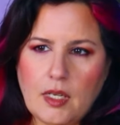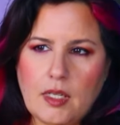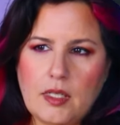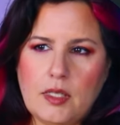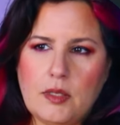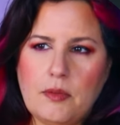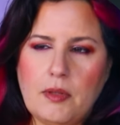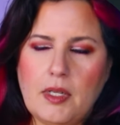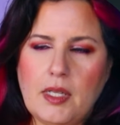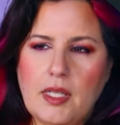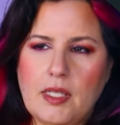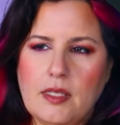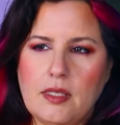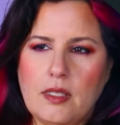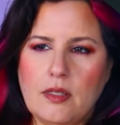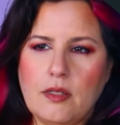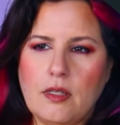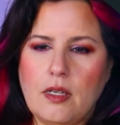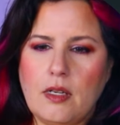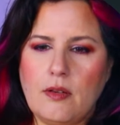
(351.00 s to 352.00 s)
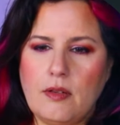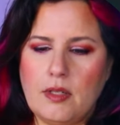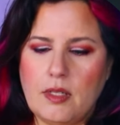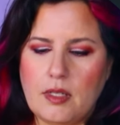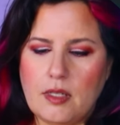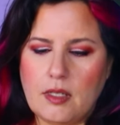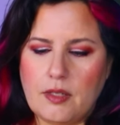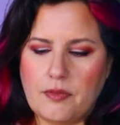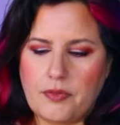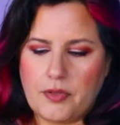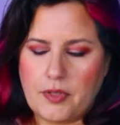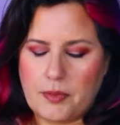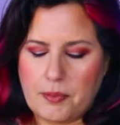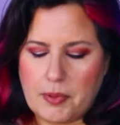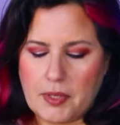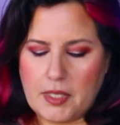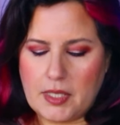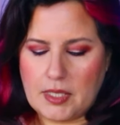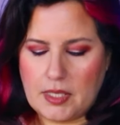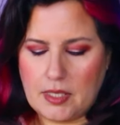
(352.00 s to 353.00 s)
just realized they're going to look for
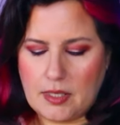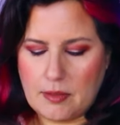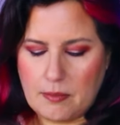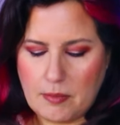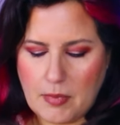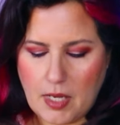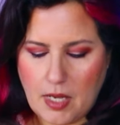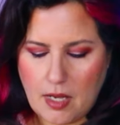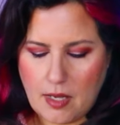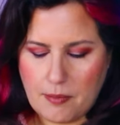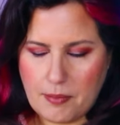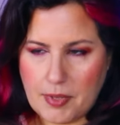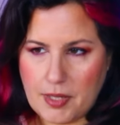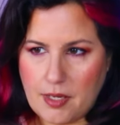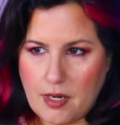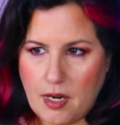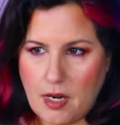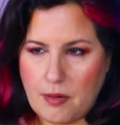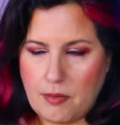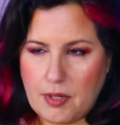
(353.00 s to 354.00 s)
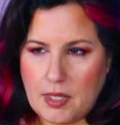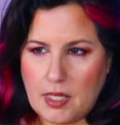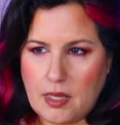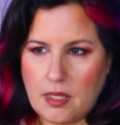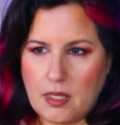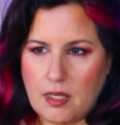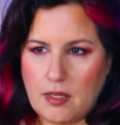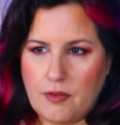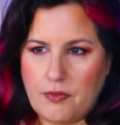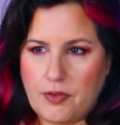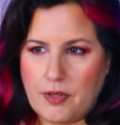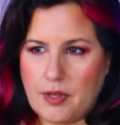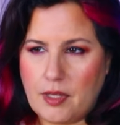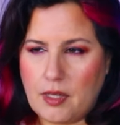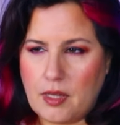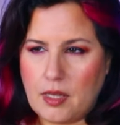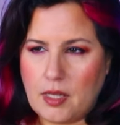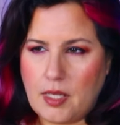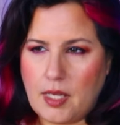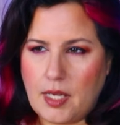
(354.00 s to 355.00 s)
Percy's mom, but they're not really looking for
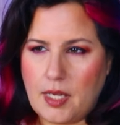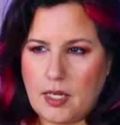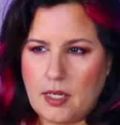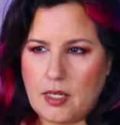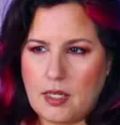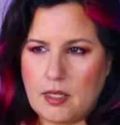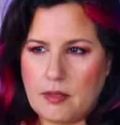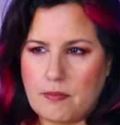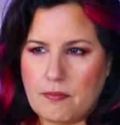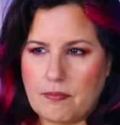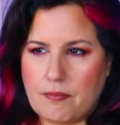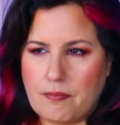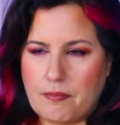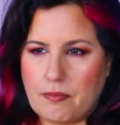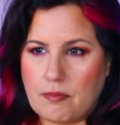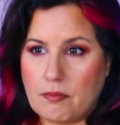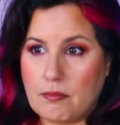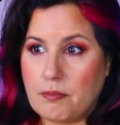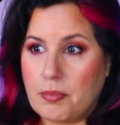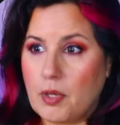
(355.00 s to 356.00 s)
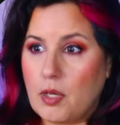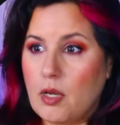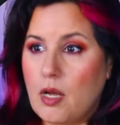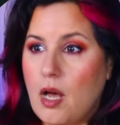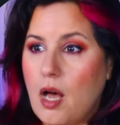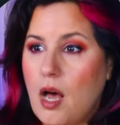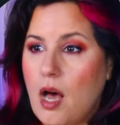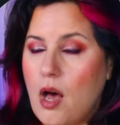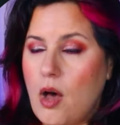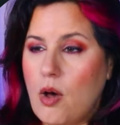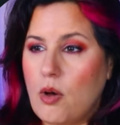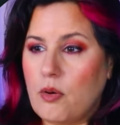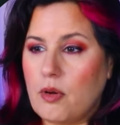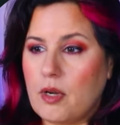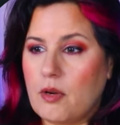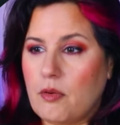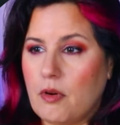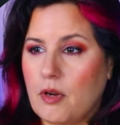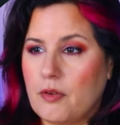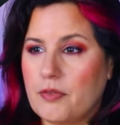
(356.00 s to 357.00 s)
the lightning.
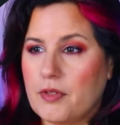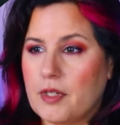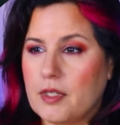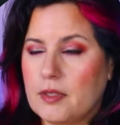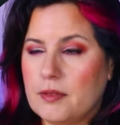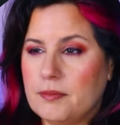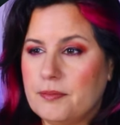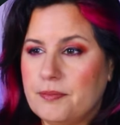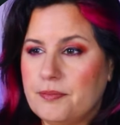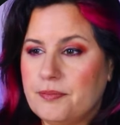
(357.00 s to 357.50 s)
Oh, Grover!